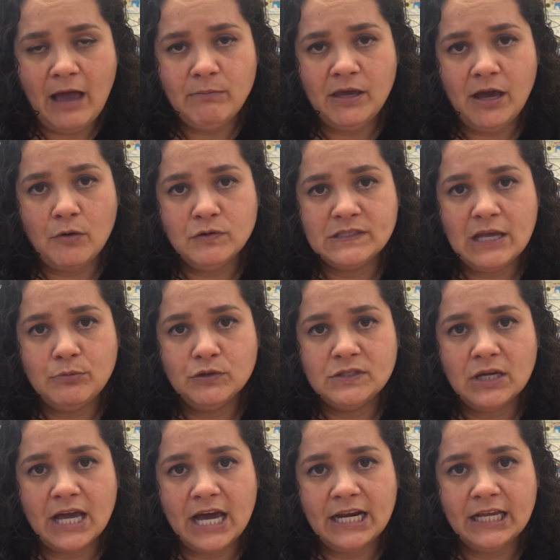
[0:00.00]
I mean, I was able
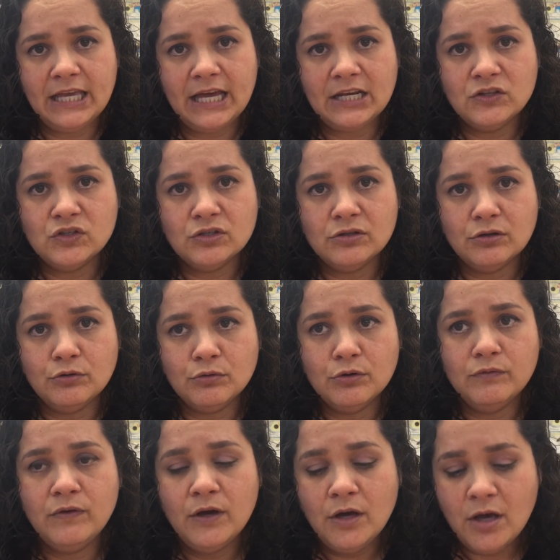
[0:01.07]
to kind of get into the
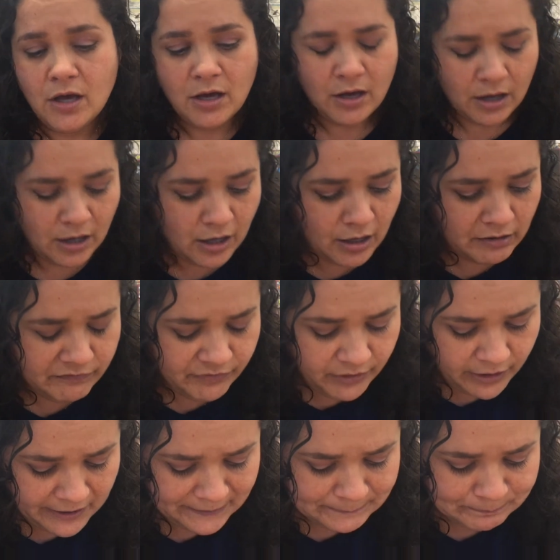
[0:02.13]
groove of
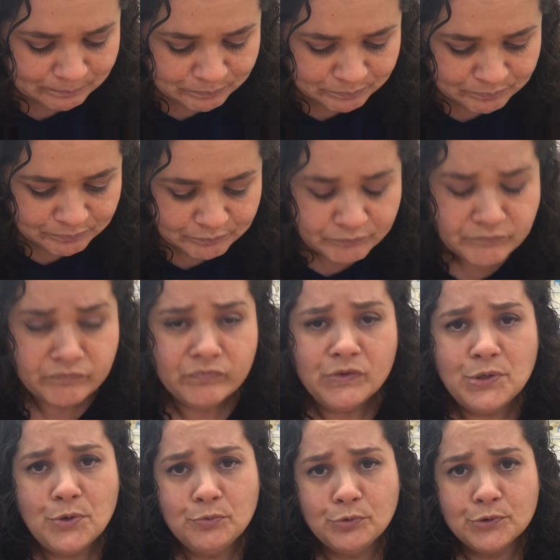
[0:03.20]
the
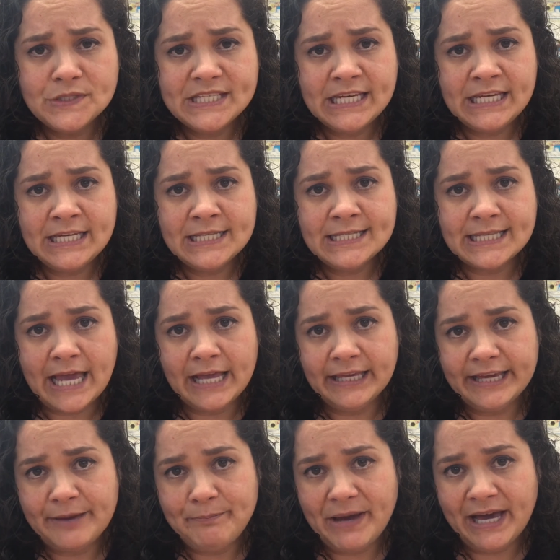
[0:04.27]
routines
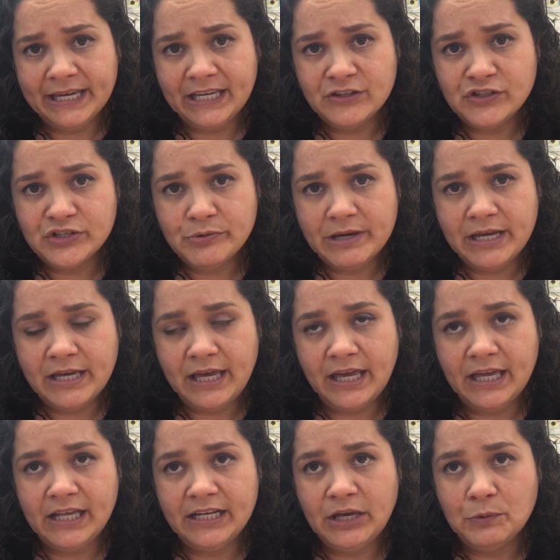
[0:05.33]
and get back into it,
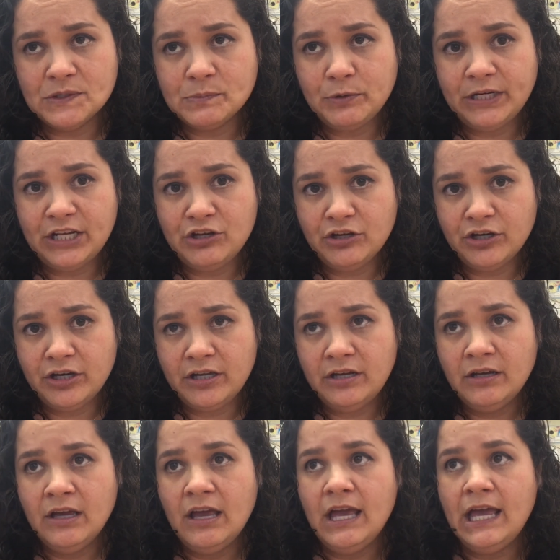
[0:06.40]
and it was pretty good